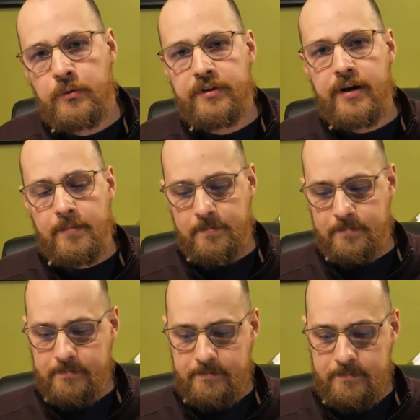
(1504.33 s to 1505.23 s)
with them.
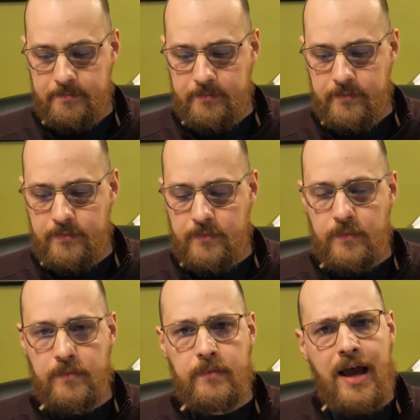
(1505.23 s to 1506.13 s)

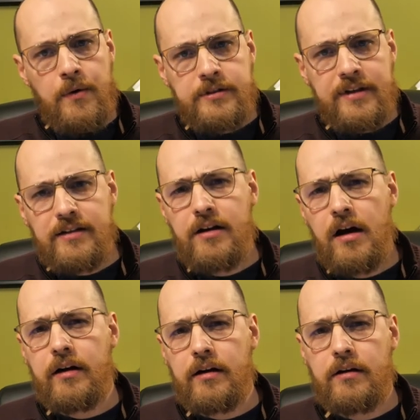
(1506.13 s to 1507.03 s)
How is that
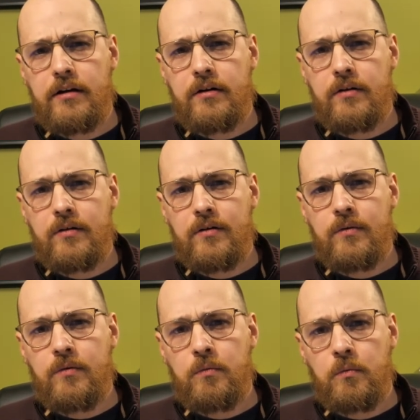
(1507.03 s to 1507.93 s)
done?
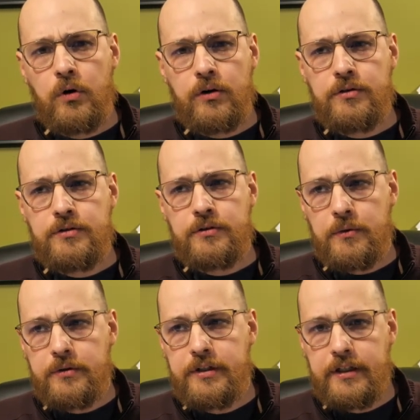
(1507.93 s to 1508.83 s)
Words
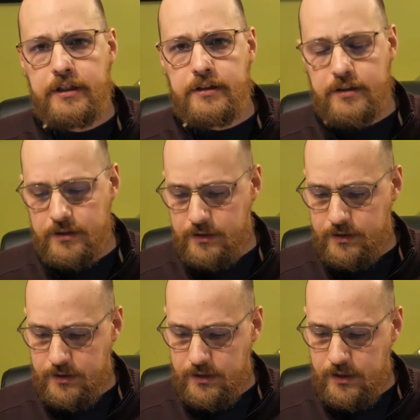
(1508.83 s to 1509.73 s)
or deeds?
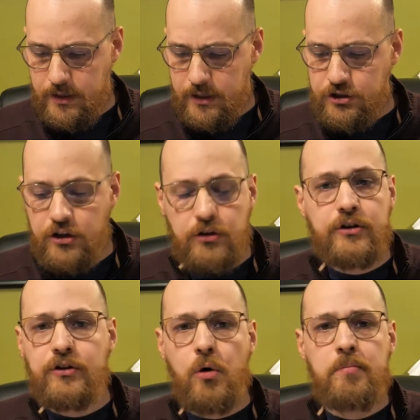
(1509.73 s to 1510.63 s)

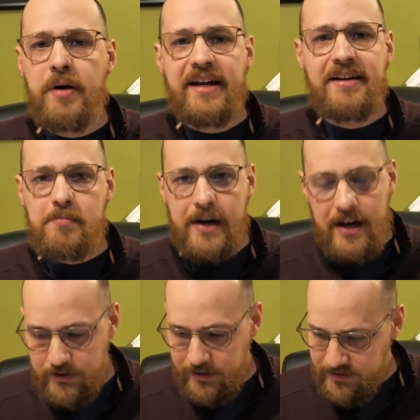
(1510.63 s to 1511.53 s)
Children, obey your
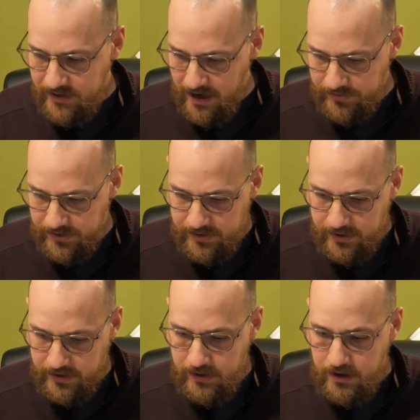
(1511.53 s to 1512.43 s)
parents in
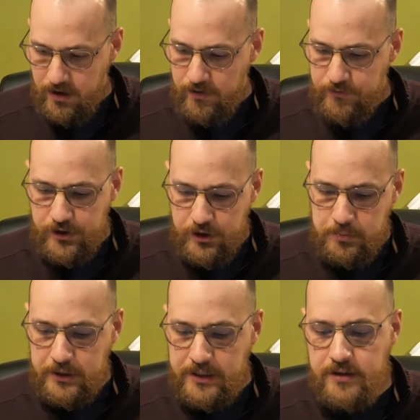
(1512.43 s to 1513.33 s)
everything, for
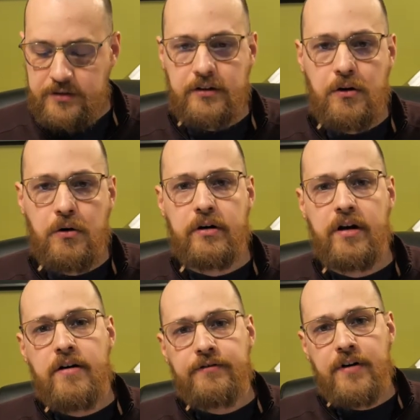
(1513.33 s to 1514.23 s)
this pleases the
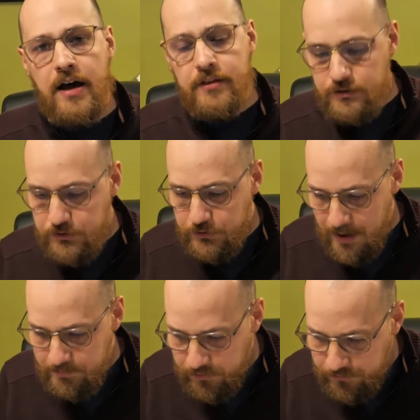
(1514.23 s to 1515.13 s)
Lord. Fathers, do
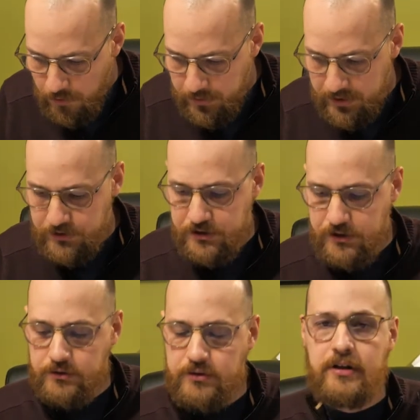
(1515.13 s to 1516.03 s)
not provoke your
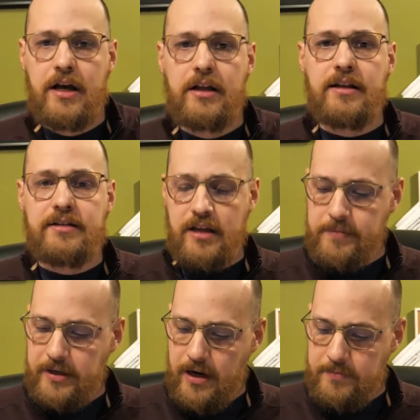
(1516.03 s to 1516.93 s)
children, lest
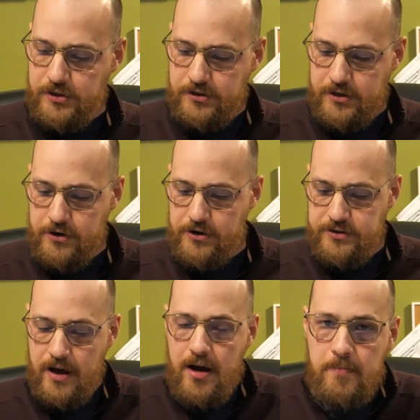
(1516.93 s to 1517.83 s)
they become
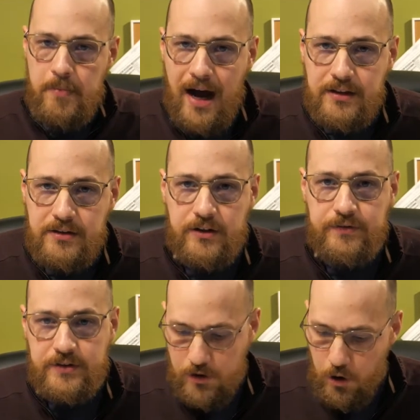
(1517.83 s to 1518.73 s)
discouraged.
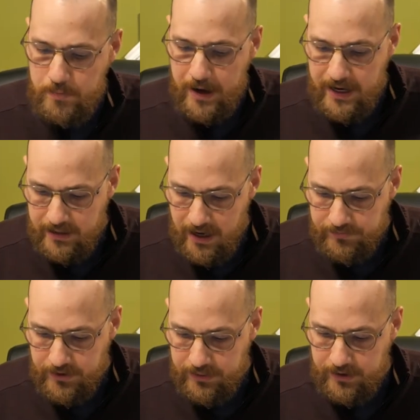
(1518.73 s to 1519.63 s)
Bondservants, obey in
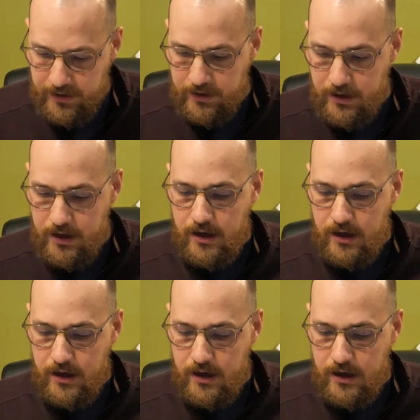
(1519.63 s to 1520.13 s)
everything.